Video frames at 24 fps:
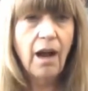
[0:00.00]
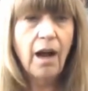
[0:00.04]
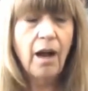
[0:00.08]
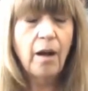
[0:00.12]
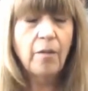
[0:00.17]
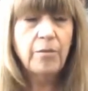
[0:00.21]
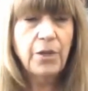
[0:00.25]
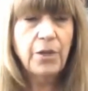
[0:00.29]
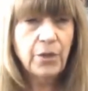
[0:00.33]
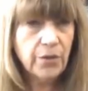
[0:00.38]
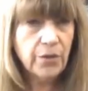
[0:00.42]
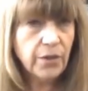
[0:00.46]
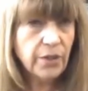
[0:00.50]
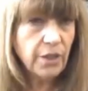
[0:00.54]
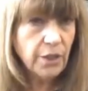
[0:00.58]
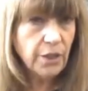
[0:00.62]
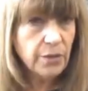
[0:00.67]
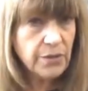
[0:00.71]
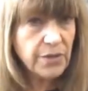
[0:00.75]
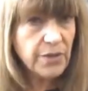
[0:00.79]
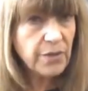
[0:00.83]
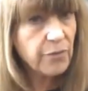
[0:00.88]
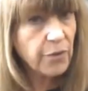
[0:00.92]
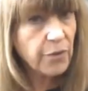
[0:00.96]
You can use
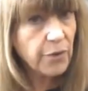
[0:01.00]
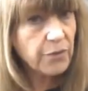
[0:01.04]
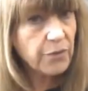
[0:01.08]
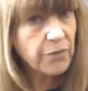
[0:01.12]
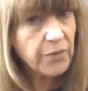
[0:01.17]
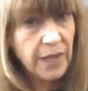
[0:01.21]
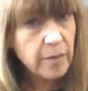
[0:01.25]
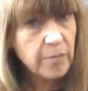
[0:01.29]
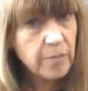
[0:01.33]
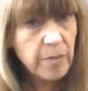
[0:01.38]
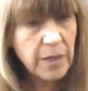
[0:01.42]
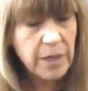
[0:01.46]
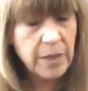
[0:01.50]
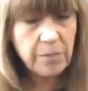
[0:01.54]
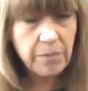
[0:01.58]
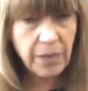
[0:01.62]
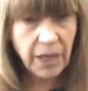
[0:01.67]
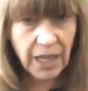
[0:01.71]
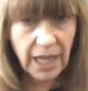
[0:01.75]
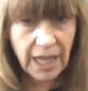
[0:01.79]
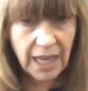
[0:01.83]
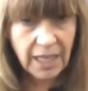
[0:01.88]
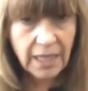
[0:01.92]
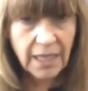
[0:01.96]
it for family
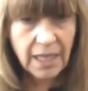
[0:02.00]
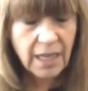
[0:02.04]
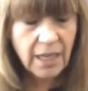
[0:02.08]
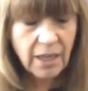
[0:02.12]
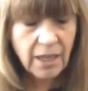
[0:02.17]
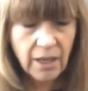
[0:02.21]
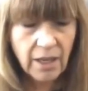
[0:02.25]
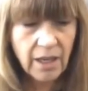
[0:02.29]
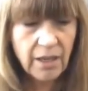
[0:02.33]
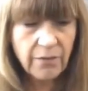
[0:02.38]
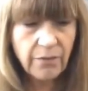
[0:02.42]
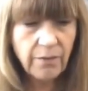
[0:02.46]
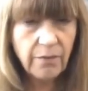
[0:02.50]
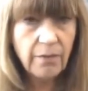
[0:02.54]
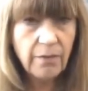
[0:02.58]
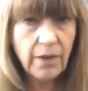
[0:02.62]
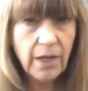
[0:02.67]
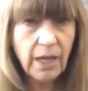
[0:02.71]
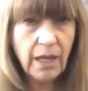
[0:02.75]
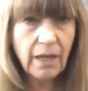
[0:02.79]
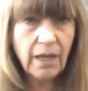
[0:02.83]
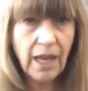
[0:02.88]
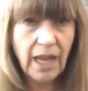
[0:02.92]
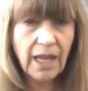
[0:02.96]
planning
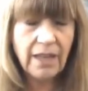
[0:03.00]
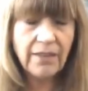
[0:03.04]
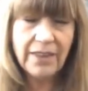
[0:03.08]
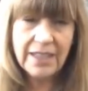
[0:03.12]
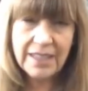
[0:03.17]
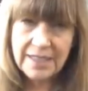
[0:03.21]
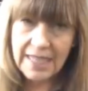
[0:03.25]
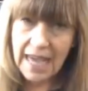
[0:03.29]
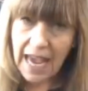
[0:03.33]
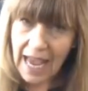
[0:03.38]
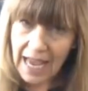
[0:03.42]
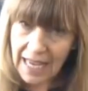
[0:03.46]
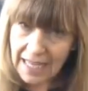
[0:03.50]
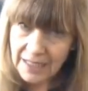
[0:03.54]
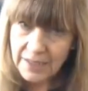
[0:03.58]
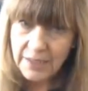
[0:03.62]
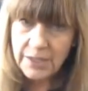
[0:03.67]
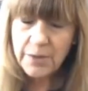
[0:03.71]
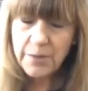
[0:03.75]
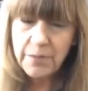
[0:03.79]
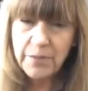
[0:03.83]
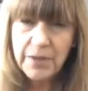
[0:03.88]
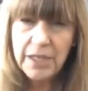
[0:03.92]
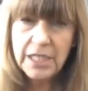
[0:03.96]
and this has to
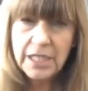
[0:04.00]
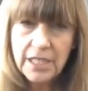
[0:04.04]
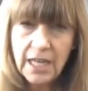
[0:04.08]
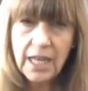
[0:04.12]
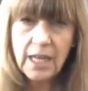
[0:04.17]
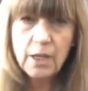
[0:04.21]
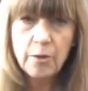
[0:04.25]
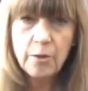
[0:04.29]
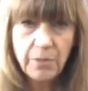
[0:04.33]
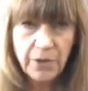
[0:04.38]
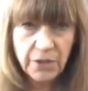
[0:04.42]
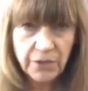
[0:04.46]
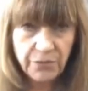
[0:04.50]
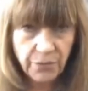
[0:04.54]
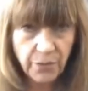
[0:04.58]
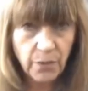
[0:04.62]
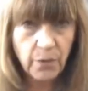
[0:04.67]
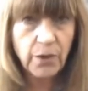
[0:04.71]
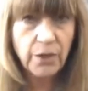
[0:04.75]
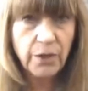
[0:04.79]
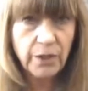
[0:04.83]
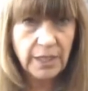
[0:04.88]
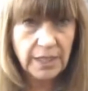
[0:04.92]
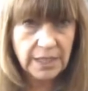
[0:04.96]
be done
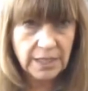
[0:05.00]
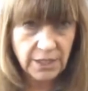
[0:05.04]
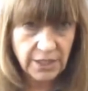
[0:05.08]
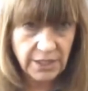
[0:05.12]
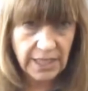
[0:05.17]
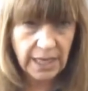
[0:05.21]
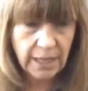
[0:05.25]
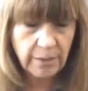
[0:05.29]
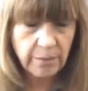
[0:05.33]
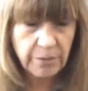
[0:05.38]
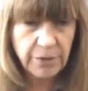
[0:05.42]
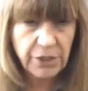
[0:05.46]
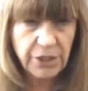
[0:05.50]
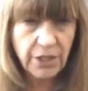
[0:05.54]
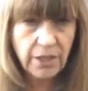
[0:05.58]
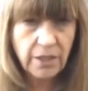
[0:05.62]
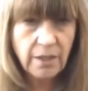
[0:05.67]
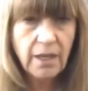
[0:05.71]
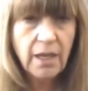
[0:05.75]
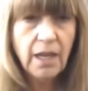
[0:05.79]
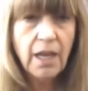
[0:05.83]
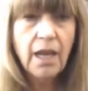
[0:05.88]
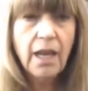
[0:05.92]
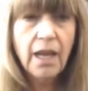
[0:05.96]
before conception
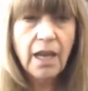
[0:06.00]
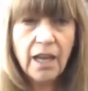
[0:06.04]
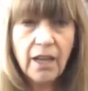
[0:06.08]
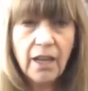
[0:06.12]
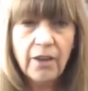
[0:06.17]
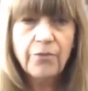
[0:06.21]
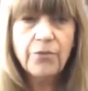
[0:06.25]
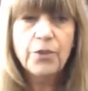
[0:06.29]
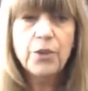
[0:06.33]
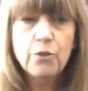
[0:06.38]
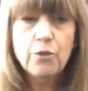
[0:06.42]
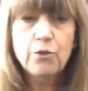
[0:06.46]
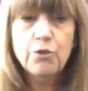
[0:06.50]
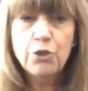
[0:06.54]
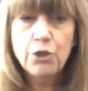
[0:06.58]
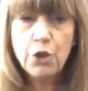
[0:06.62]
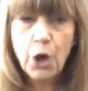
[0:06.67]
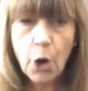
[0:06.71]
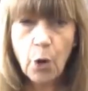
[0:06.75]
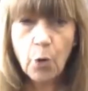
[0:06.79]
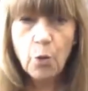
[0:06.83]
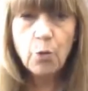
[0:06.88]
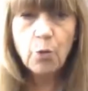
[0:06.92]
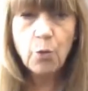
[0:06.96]
if you
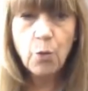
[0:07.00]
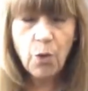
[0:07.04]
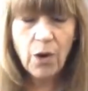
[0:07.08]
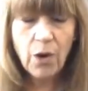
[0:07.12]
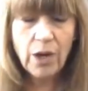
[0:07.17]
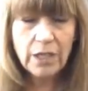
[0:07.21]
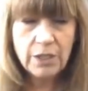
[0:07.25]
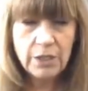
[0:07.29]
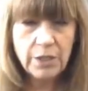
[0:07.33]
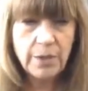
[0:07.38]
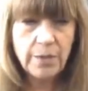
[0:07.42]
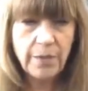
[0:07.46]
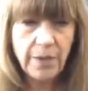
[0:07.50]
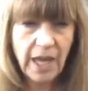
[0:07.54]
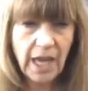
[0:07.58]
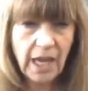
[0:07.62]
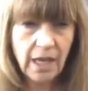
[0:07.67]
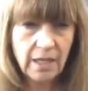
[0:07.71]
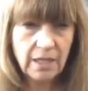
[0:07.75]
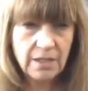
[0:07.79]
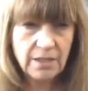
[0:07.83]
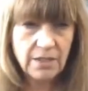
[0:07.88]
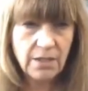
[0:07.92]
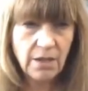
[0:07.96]
don't want to
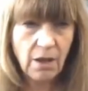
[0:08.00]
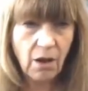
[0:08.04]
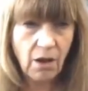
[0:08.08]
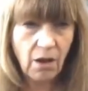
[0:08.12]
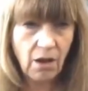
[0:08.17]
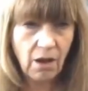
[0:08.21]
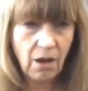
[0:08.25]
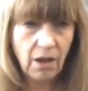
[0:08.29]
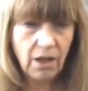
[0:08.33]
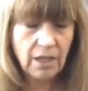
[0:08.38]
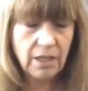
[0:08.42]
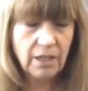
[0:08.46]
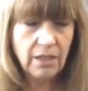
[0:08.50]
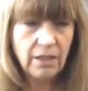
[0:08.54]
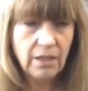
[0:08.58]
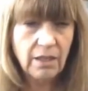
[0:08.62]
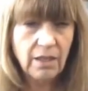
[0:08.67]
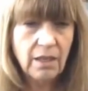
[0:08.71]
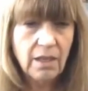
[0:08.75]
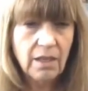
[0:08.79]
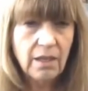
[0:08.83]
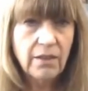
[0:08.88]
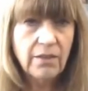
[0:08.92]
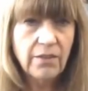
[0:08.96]
pass on
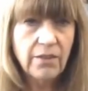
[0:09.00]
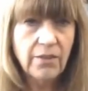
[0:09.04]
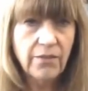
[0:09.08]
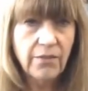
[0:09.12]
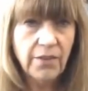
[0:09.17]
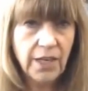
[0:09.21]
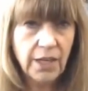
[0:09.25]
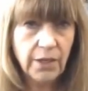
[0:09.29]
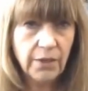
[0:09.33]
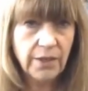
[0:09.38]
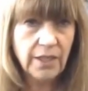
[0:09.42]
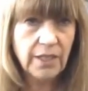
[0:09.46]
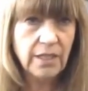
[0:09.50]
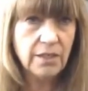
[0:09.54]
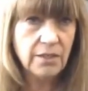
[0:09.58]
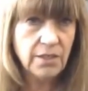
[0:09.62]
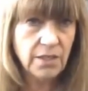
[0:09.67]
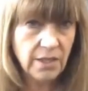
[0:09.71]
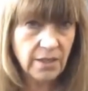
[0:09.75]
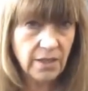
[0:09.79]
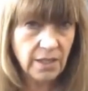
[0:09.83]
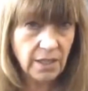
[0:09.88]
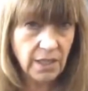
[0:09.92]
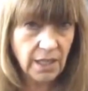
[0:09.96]
the variant to the
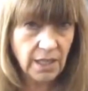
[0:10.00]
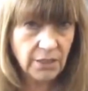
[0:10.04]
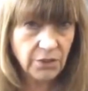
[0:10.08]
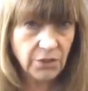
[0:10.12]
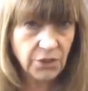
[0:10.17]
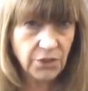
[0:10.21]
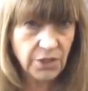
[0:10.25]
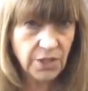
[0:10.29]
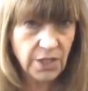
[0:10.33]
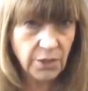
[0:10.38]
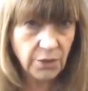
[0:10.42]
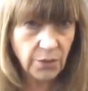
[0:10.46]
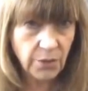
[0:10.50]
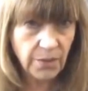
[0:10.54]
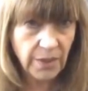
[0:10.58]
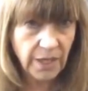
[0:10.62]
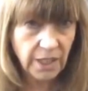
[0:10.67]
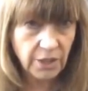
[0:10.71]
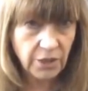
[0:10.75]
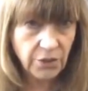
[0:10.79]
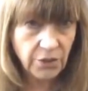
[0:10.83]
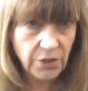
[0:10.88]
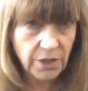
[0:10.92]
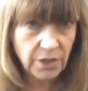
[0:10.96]
next
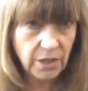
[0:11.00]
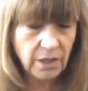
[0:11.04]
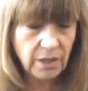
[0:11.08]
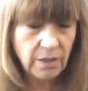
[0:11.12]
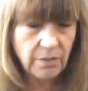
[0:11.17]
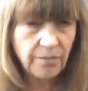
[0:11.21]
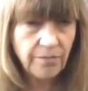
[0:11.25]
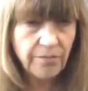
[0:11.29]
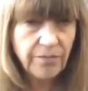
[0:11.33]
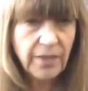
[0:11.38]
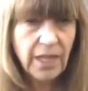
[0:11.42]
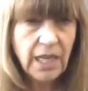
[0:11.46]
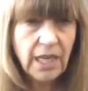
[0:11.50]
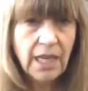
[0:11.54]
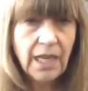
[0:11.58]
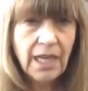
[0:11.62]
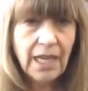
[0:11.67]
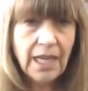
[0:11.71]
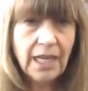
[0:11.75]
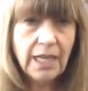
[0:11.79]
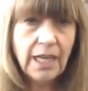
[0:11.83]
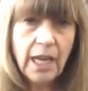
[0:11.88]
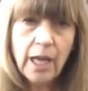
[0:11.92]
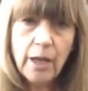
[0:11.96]
generation. It
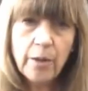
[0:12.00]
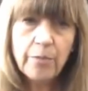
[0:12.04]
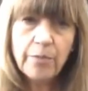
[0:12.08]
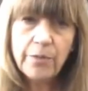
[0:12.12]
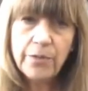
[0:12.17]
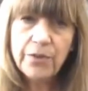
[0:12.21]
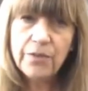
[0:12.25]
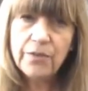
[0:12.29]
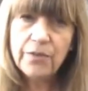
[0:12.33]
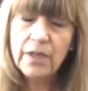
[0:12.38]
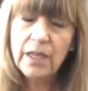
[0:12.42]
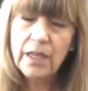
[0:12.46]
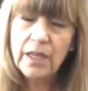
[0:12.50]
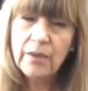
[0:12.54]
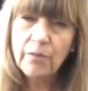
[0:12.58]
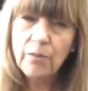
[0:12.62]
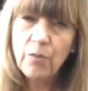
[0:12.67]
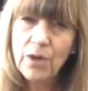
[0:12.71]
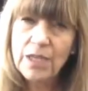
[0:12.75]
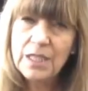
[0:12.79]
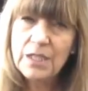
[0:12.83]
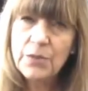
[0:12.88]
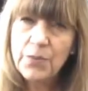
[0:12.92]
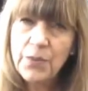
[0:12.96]
helps once
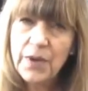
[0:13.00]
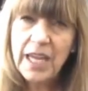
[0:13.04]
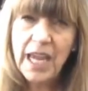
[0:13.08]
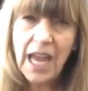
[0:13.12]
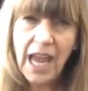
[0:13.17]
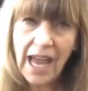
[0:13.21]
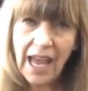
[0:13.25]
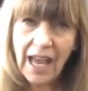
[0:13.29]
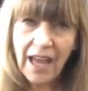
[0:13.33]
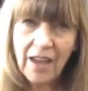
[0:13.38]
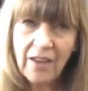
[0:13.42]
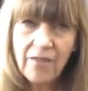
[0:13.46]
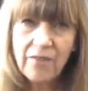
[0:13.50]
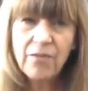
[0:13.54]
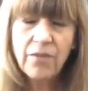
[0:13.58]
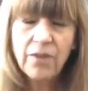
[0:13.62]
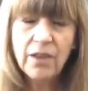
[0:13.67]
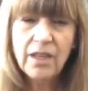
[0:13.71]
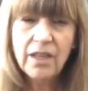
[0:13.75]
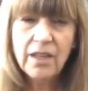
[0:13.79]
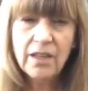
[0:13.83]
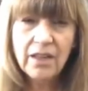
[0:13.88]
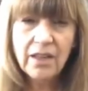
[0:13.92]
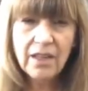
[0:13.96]
we have
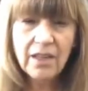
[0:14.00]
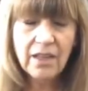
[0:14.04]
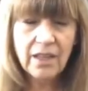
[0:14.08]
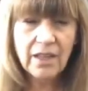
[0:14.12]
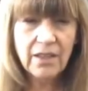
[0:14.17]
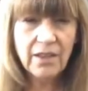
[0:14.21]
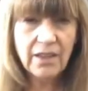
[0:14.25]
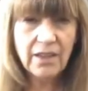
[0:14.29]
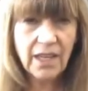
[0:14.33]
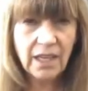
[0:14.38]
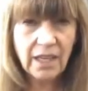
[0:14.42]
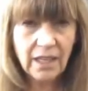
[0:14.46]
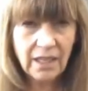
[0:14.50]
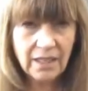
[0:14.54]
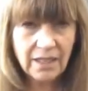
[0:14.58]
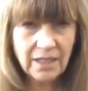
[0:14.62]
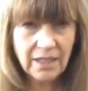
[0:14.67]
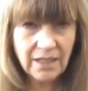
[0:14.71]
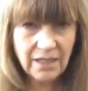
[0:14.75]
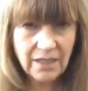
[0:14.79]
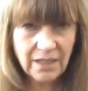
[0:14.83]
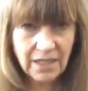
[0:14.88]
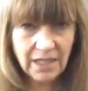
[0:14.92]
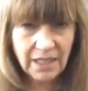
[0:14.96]

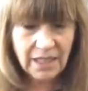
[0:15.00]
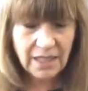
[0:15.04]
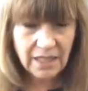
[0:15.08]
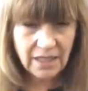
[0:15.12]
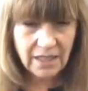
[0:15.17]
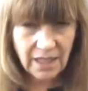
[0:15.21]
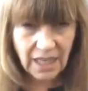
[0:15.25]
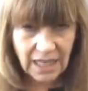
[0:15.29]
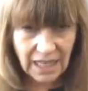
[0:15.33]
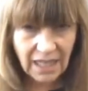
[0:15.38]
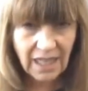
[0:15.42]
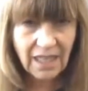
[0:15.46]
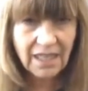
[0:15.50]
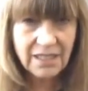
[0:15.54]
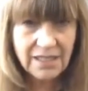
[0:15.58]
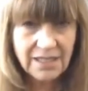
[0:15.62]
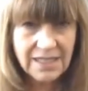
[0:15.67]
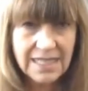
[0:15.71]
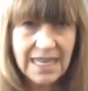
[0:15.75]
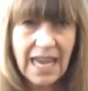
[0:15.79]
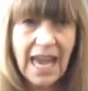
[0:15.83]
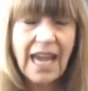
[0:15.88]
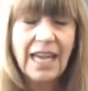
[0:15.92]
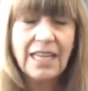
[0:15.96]
the
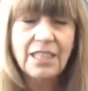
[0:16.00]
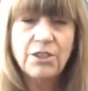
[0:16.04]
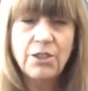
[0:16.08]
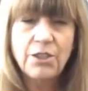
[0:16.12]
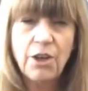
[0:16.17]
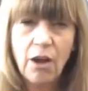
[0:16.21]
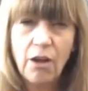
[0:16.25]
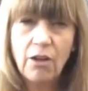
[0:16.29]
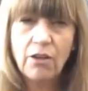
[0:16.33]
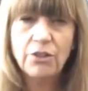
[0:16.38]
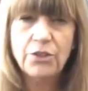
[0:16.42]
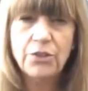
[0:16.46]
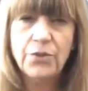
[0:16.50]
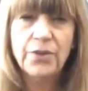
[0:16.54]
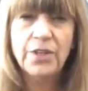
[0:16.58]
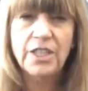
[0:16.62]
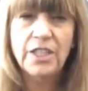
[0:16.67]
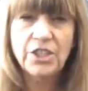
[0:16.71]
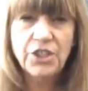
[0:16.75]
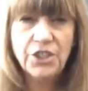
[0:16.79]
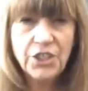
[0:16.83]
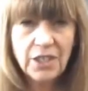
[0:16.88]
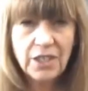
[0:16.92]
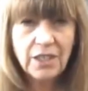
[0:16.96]
exact
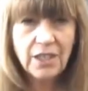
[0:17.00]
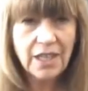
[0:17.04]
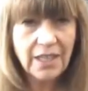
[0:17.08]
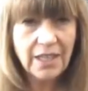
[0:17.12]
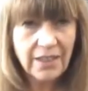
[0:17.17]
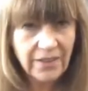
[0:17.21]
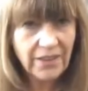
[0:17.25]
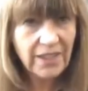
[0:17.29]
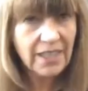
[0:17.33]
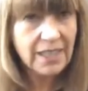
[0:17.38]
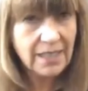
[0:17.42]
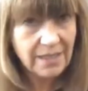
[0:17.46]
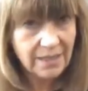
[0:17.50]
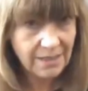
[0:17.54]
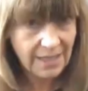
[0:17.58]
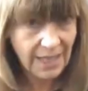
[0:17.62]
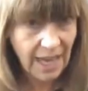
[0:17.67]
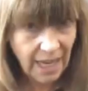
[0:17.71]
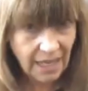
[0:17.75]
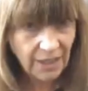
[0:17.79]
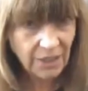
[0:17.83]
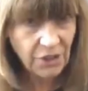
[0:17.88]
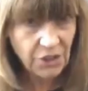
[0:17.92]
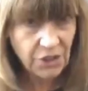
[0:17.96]
alteration in the
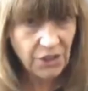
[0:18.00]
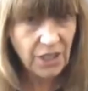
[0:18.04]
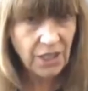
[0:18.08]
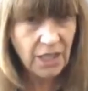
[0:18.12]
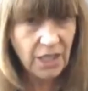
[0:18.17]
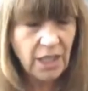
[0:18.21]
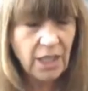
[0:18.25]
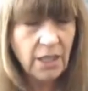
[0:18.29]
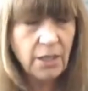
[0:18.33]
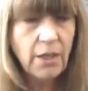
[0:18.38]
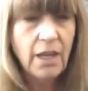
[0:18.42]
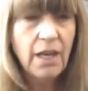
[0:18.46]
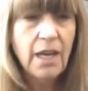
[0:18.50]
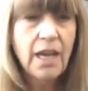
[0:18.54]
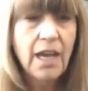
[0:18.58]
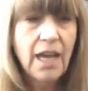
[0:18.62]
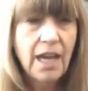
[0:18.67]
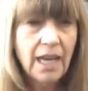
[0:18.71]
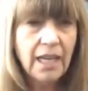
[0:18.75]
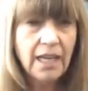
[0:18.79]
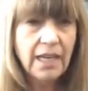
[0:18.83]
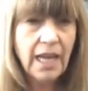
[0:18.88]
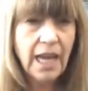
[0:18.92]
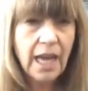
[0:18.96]
exact gene, it
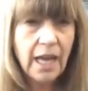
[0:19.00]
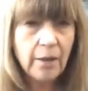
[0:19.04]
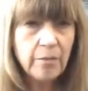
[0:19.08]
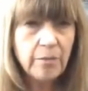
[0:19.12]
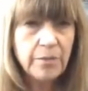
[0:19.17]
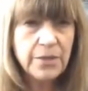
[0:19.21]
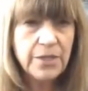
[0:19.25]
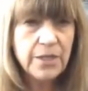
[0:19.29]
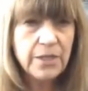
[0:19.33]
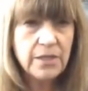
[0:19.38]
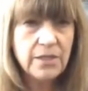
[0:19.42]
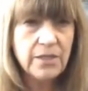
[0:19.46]
helps us